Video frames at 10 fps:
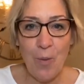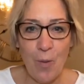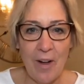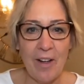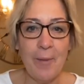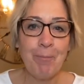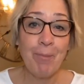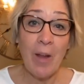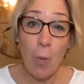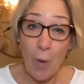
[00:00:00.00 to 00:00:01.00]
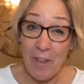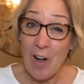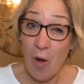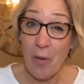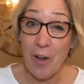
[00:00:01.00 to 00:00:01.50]
what they
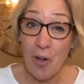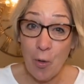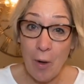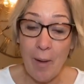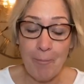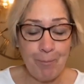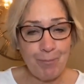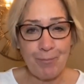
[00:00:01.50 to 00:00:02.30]
call the crumb,